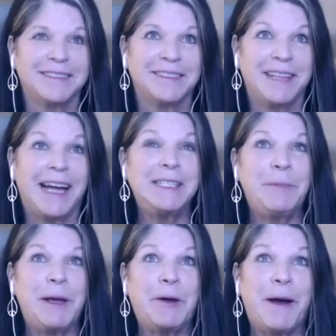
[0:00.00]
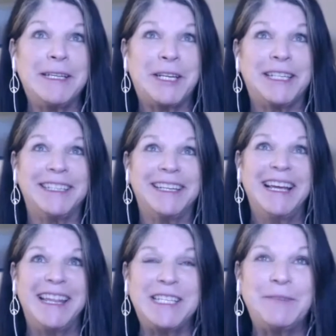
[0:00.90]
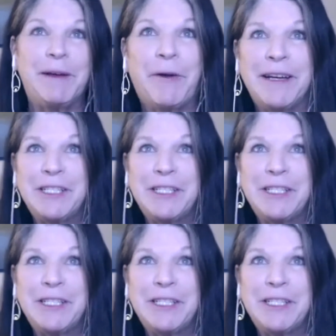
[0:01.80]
That's a big question. That's a big question.